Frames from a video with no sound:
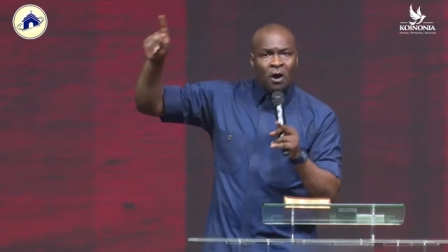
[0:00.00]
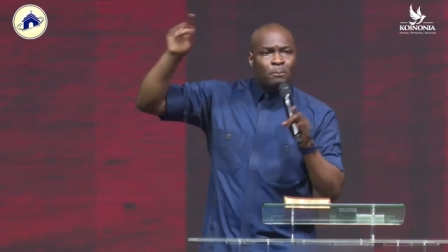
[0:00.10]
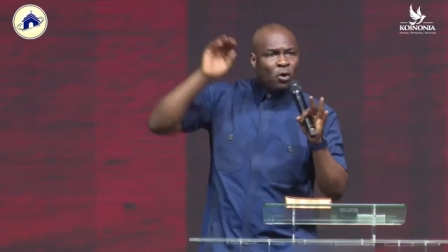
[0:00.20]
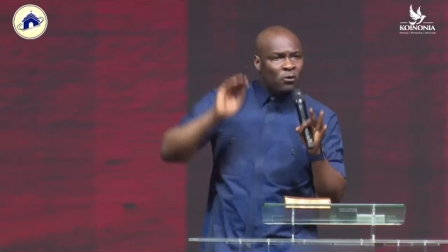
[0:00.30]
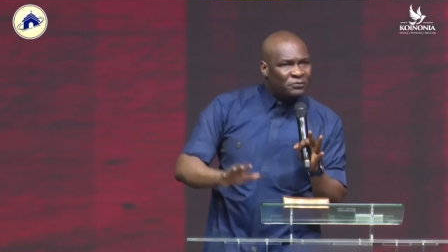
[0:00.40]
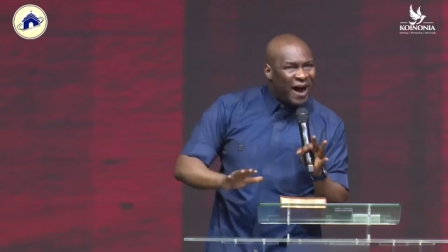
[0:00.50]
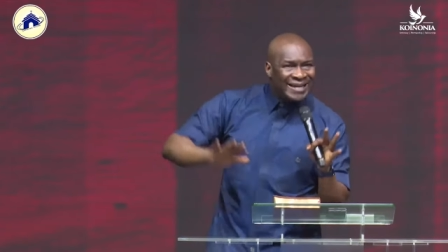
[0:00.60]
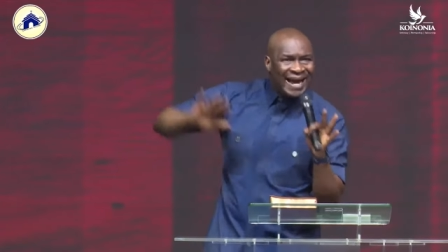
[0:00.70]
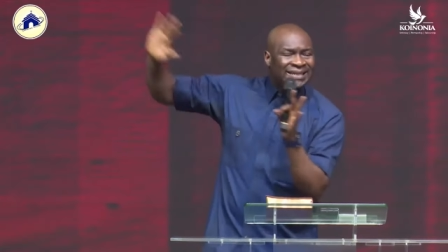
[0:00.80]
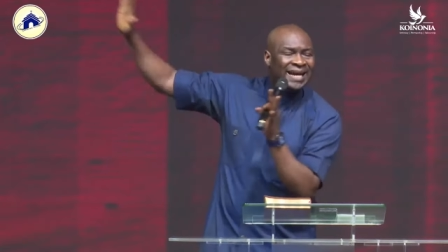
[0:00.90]

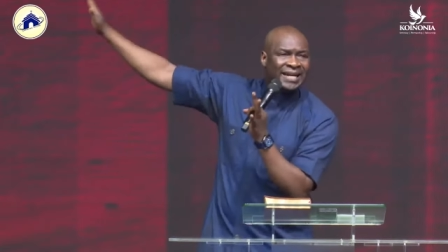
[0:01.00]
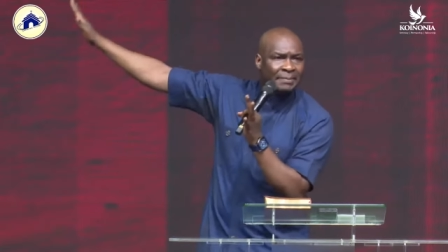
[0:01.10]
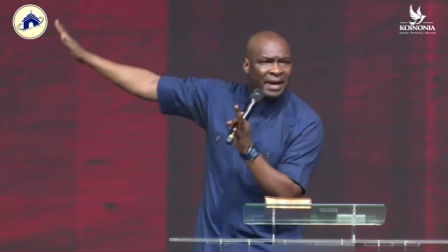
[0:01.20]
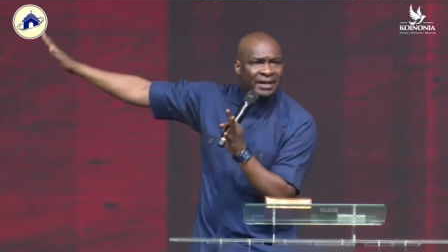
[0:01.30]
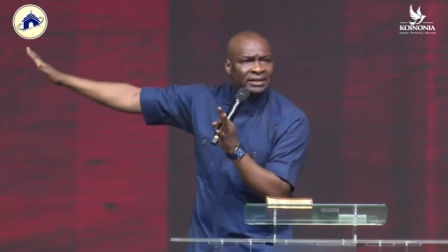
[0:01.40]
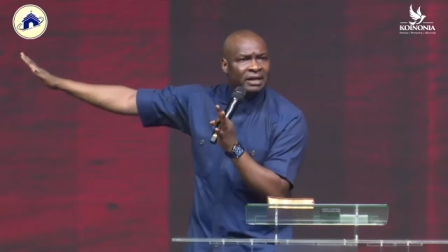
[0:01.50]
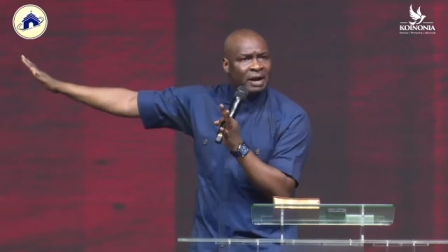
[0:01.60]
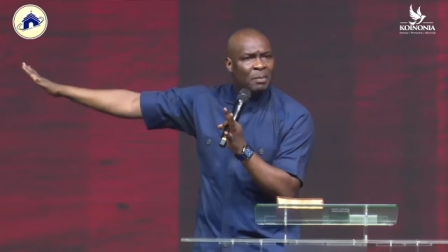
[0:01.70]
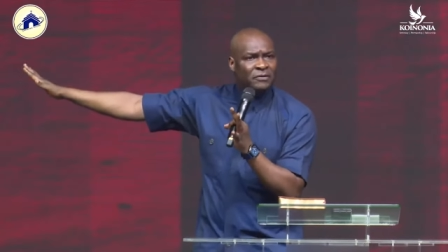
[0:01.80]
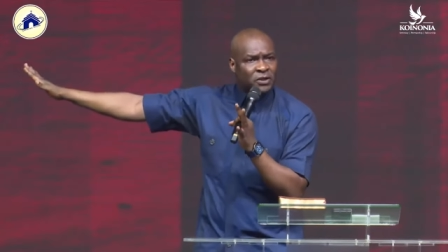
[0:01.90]
provided they remain in the
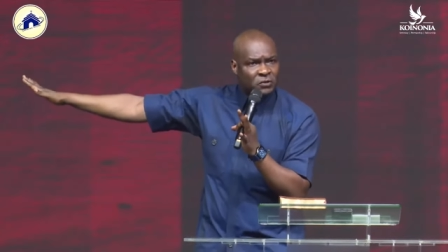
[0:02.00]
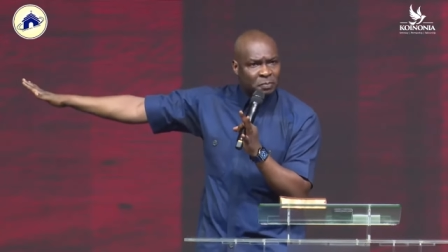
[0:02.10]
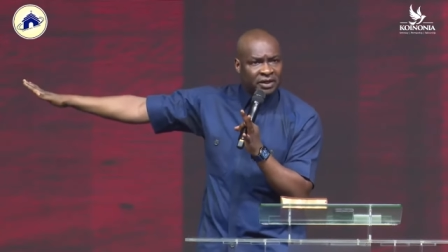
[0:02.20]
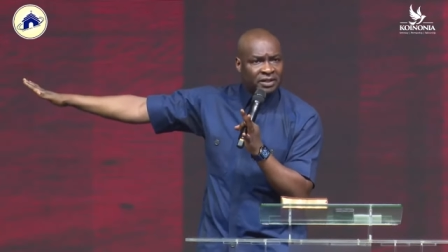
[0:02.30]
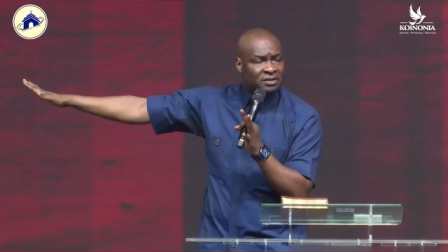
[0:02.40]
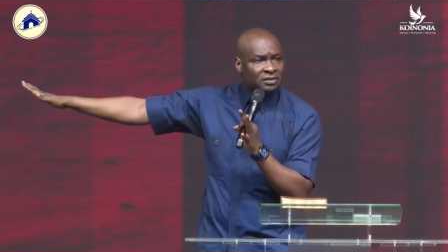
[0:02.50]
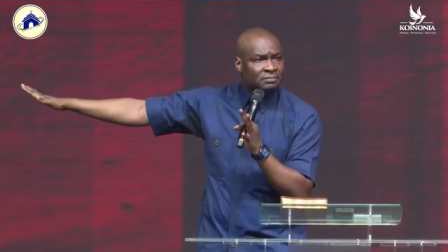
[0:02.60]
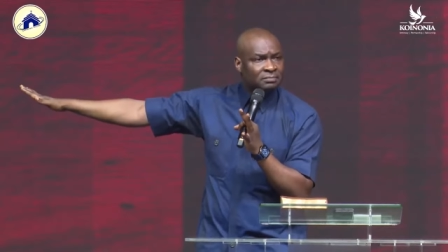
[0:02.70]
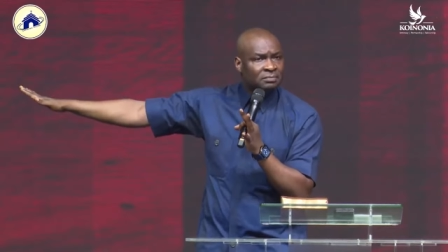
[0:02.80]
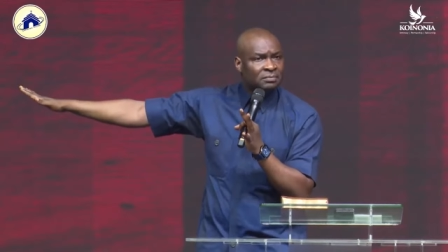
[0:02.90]
realm of the spirit.
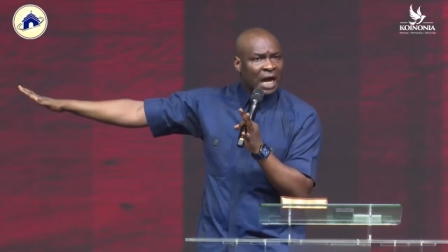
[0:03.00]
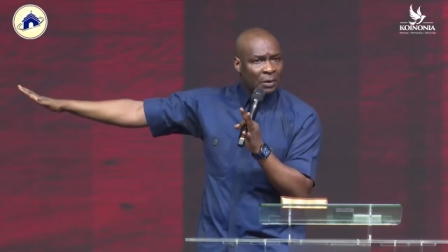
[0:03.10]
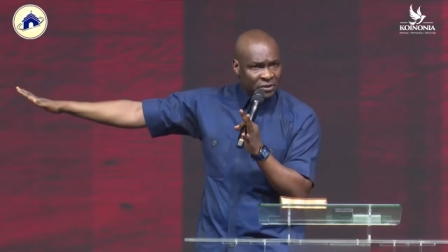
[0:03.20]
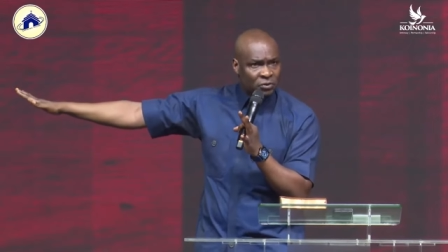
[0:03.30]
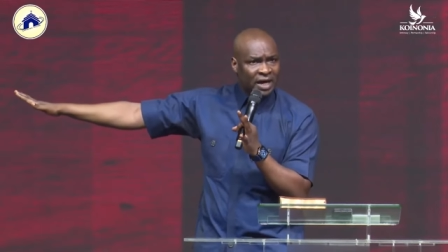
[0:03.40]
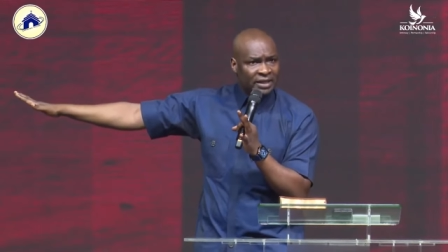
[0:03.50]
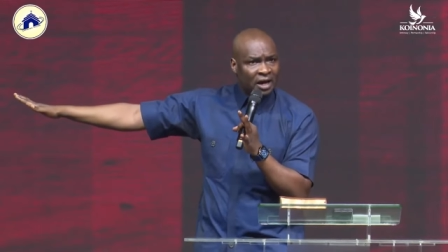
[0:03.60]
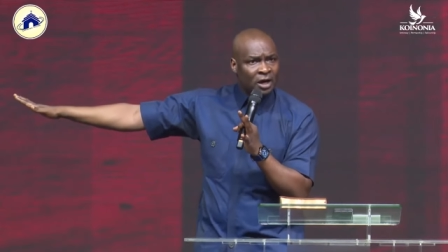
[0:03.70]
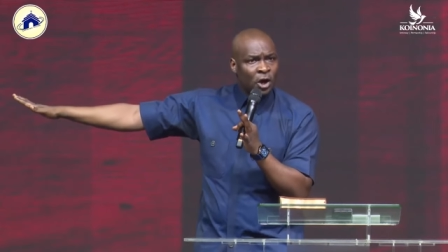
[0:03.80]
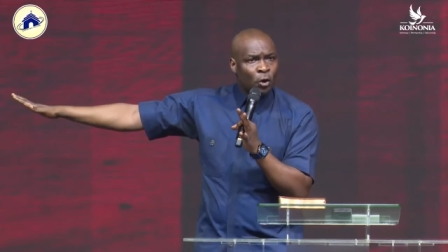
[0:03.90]
Are we together?
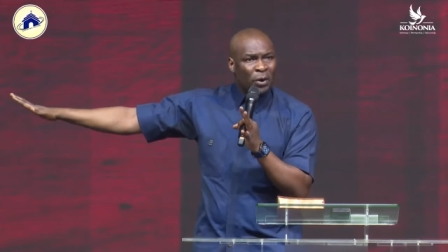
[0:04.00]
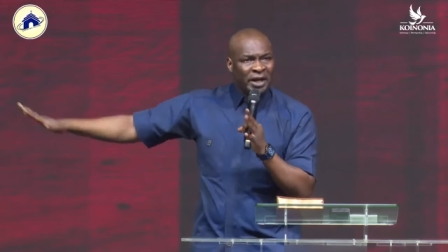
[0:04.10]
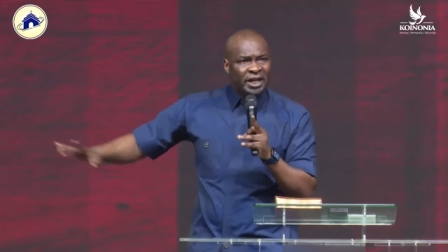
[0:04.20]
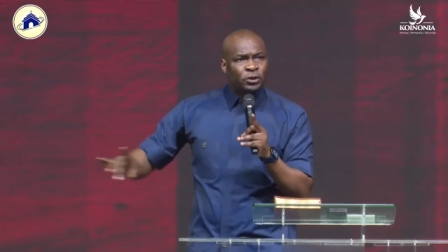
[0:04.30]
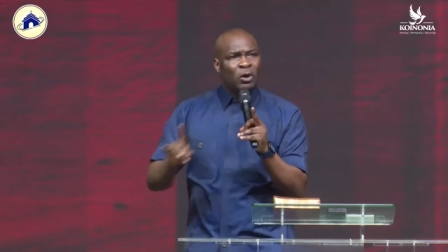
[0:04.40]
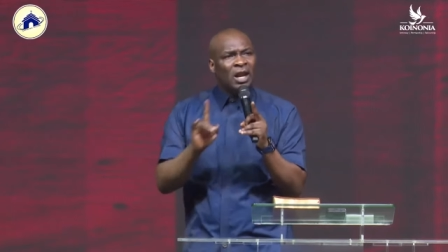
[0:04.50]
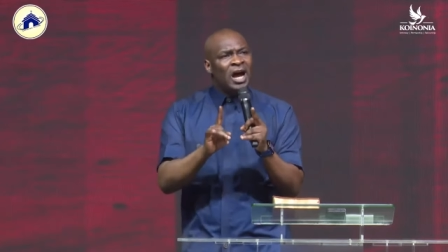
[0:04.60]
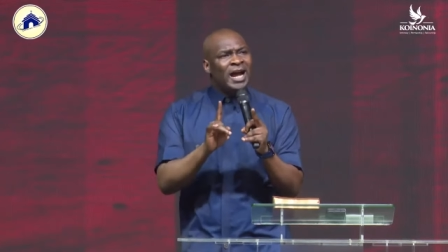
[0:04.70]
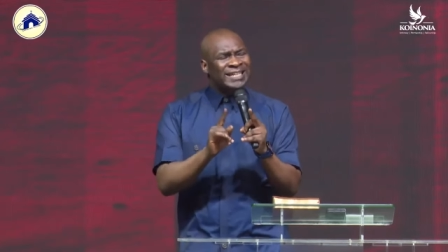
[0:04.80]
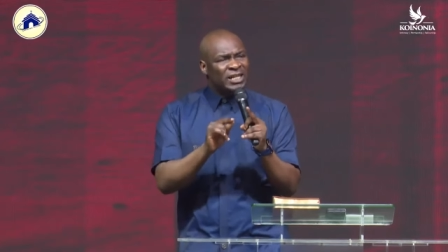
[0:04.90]
We need to
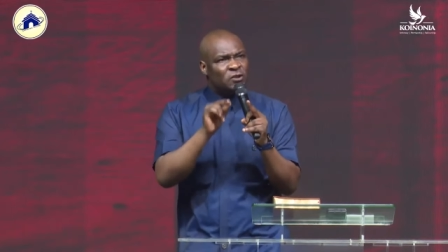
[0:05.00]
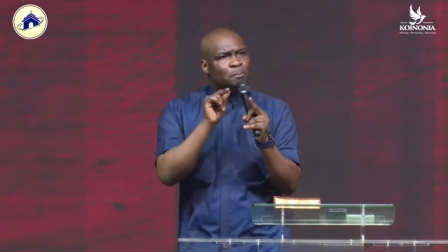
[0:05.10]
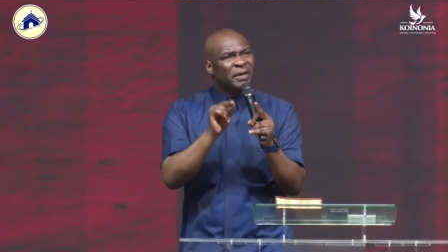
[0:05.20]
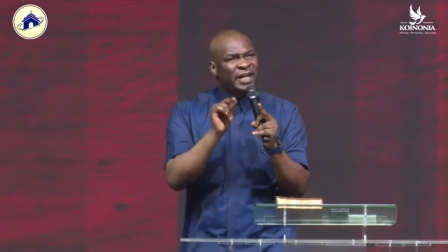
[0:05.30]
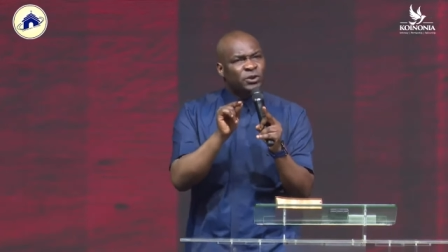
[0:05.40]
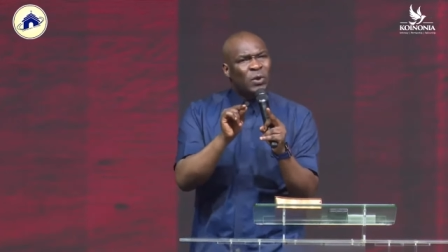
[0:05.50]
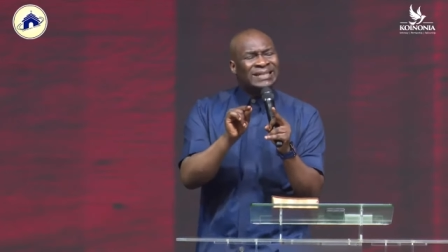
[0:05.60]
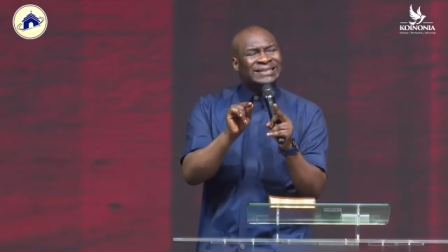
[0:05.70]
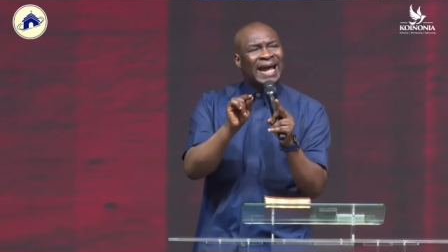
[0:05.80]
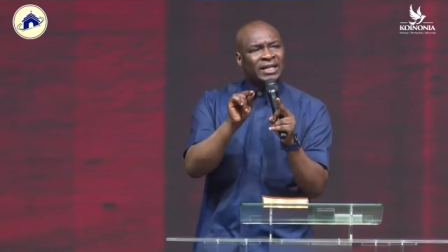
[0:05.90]
learn the spiritual
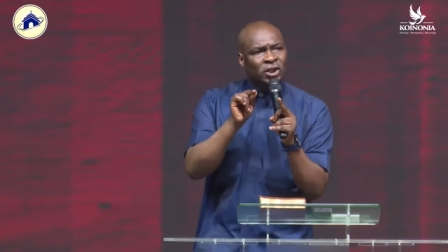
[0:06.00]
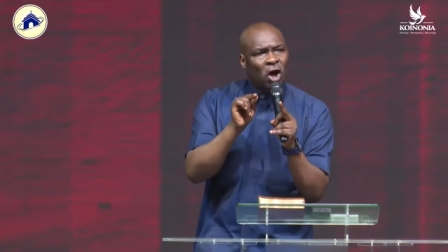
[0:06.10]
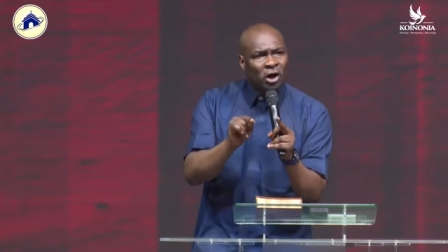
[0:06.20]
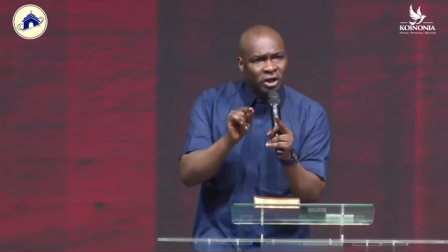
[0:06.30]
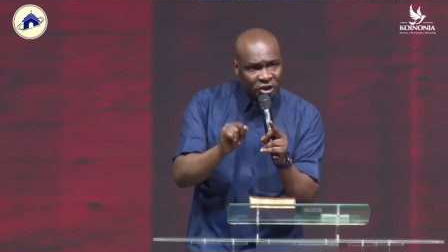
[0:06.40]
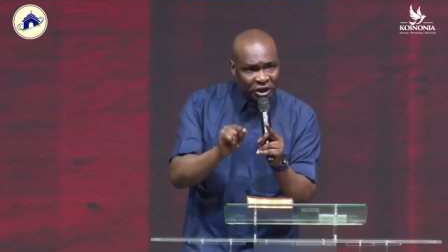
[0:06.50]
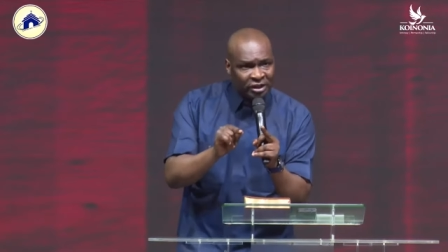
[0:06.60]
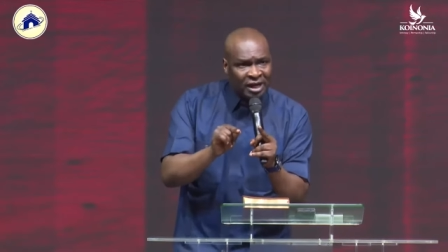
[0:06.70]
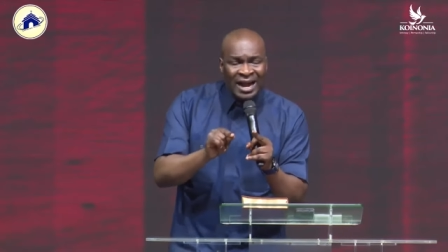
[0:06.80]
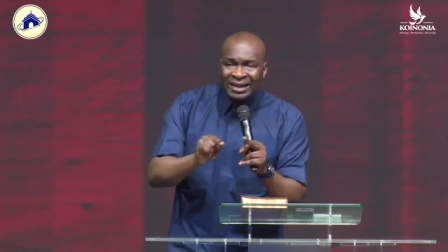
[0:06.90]
technology
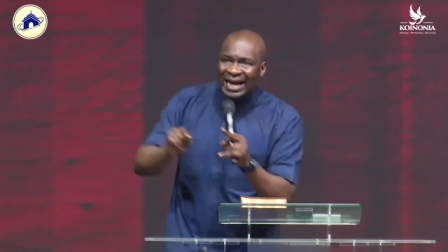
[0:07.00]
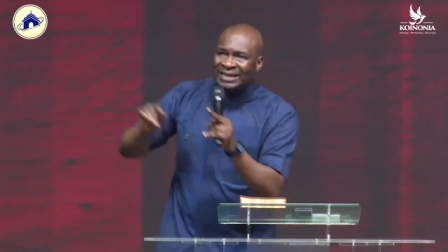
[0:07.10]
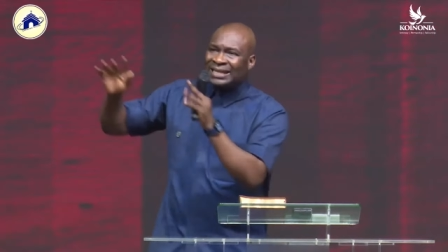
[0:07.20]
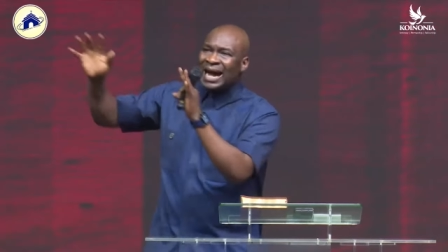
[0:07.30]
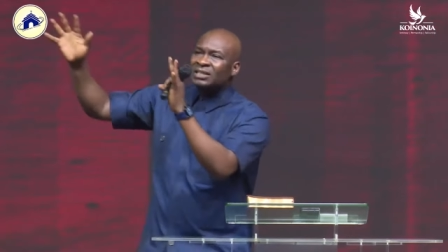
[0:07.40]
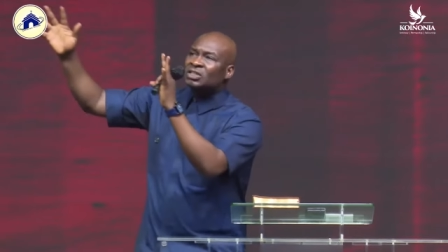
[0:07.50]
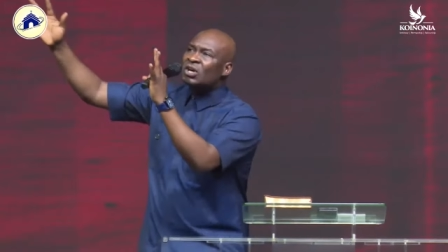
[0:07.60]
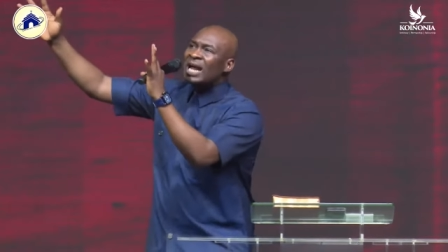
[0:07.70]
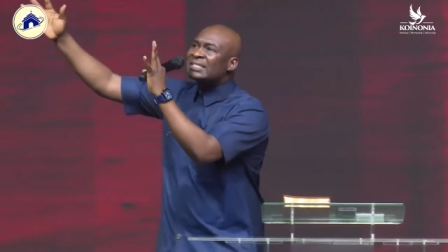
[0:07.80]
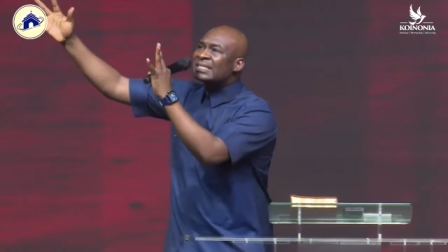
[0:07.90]
that can
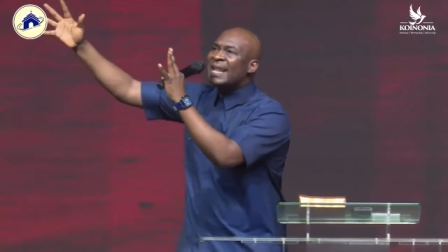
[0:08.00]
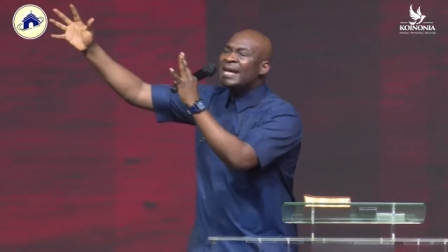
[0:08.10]
translate